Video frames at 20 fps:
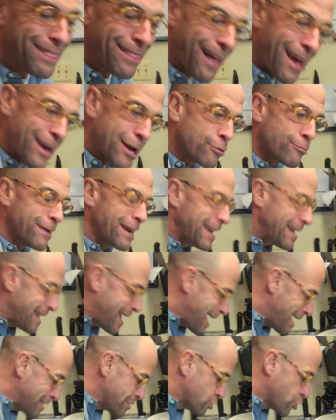light green,
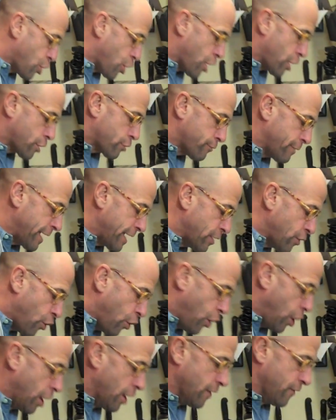and dark green,
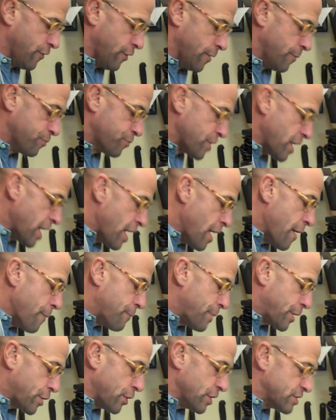all of them,
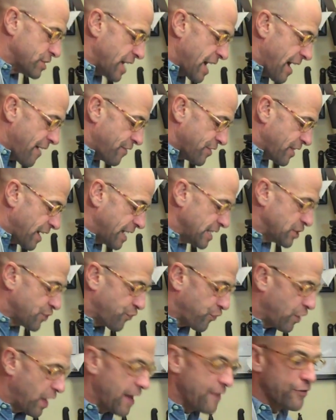because they have a nice
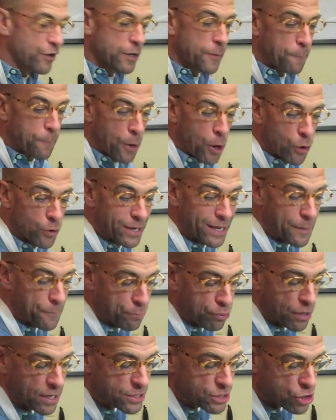flavor component.
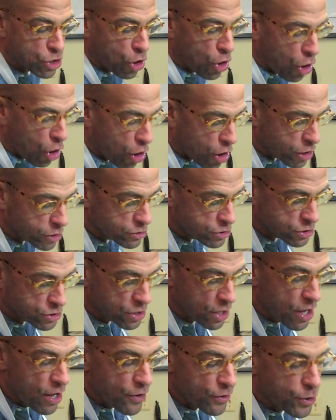Plus the hearts,
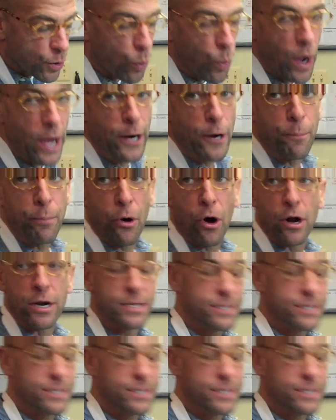the whiter part